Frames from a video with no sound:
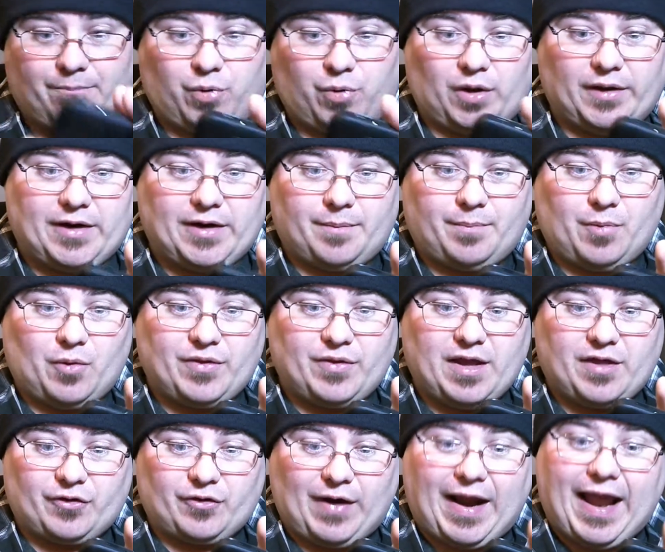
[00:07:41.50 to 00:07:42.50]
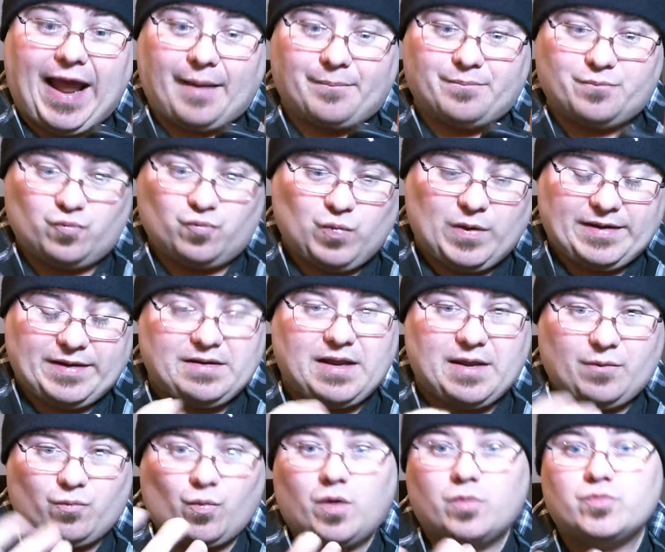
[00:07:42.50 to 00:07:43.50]
pull it up on the other app when
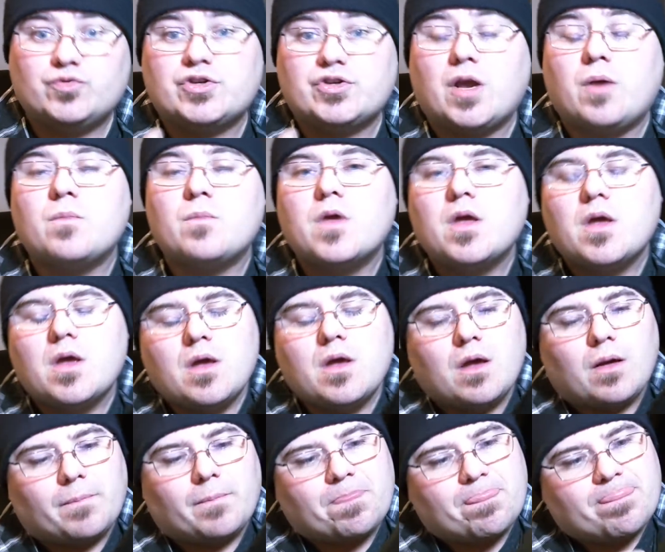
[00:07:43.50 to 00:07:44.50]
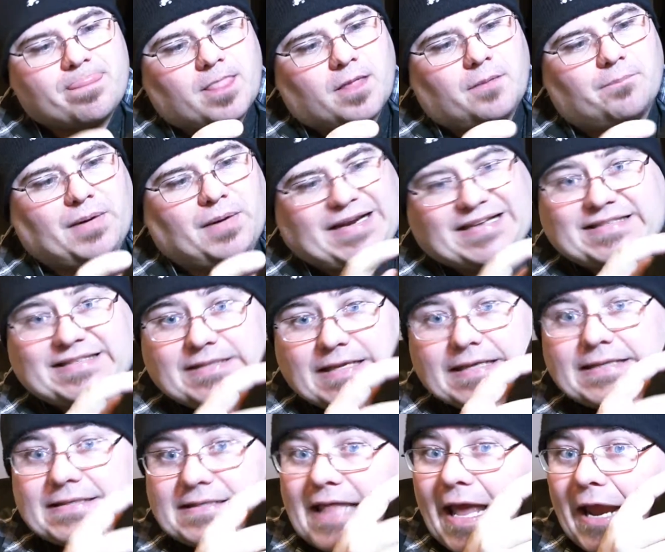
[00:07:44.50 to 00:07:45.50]
it wants to, but
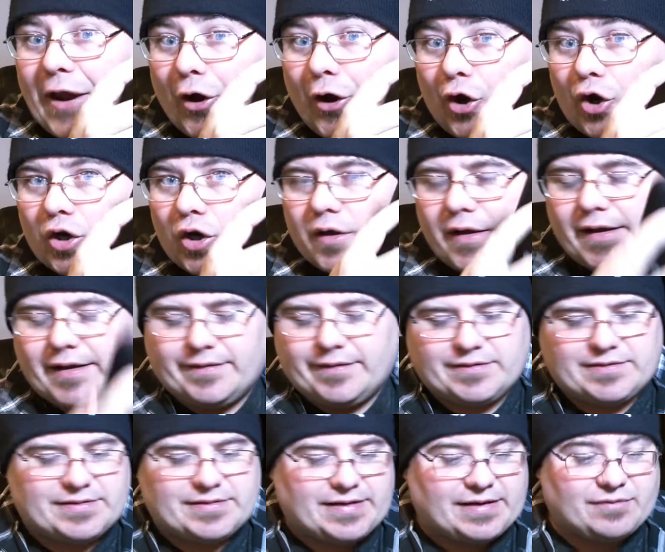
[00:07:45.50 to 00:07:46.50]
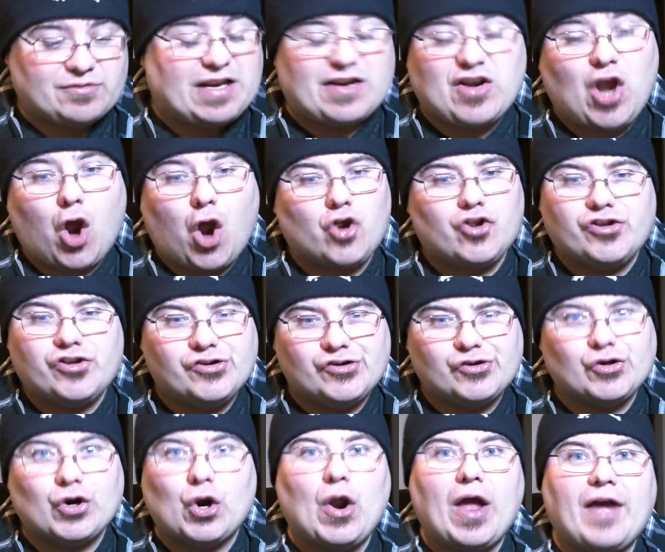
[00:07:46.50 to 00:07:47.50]
it's there. And it was like, no, you
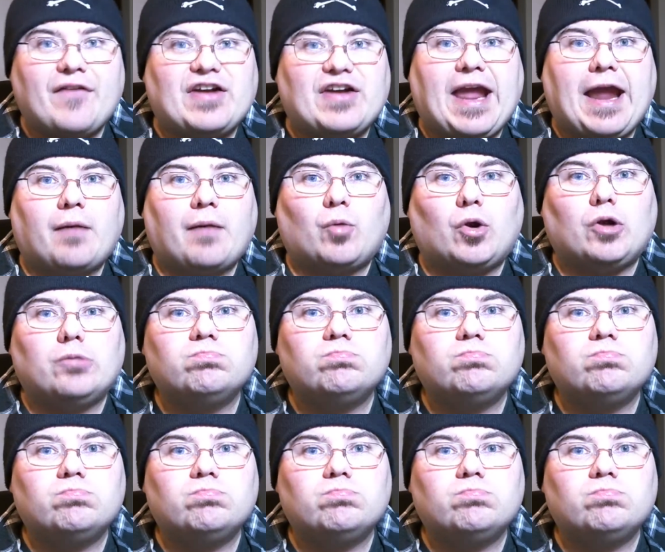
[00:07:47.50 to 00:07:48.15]
don't have a camera.